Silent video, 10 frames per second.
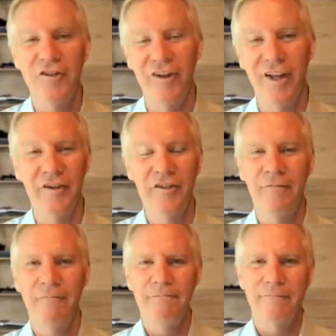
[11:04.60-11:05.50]
to this,
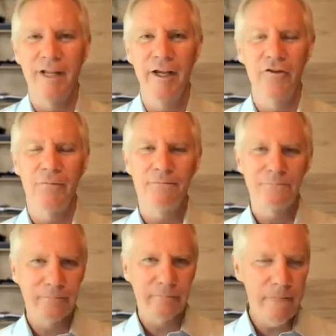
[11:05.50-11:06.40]
is
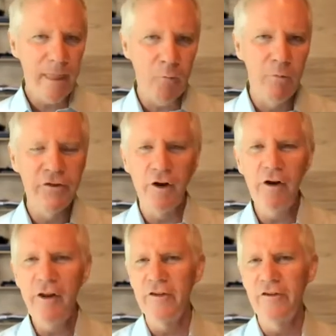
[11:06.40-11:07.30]
we
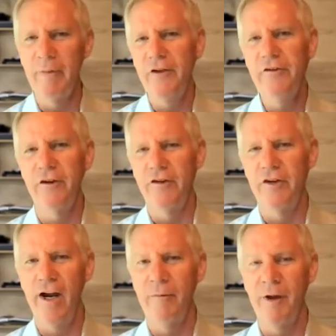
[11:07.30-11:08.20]
started the semester
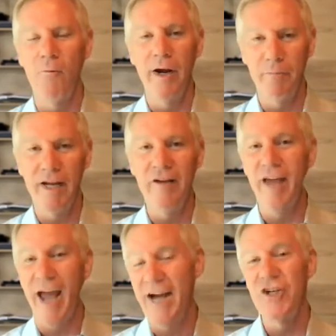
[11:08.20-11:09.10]
talking about what it means
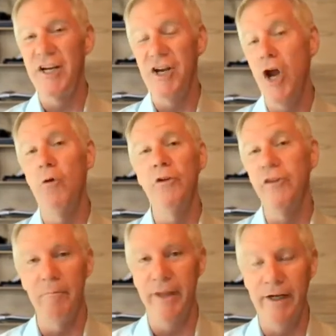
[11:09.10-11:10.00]
to actually know
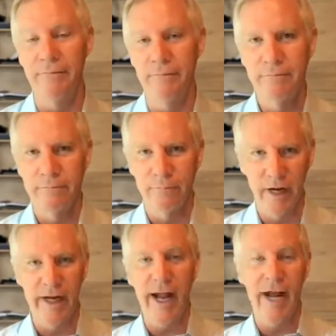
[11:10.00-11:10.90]
something,
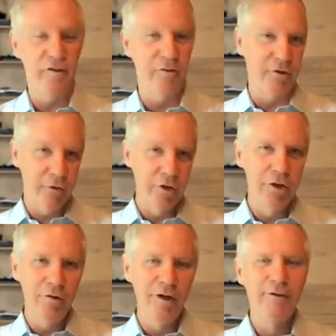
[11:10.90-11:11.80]
right? It has to be
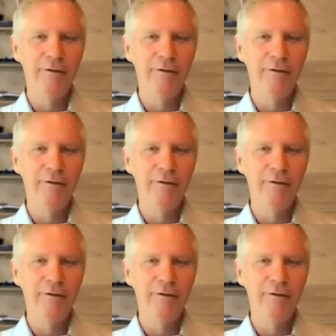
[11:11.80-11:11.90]
true.